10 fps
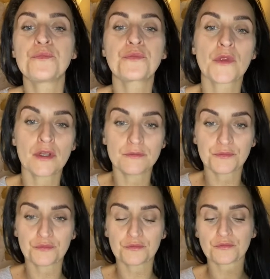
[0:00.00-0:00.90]

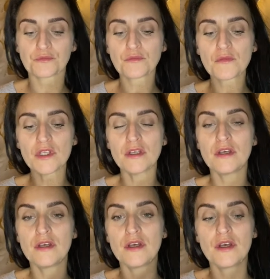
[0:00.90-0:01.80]

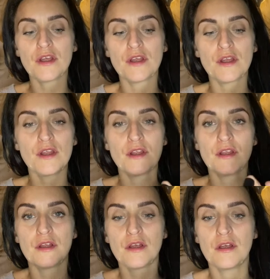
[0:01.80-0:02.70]

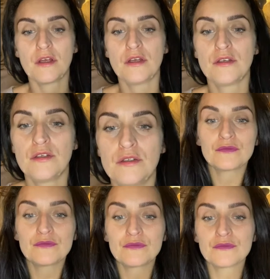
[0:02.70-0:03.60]

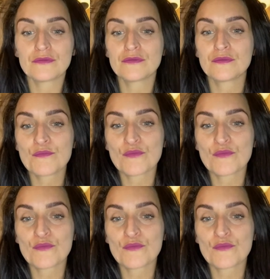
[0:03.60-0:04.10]
(silence)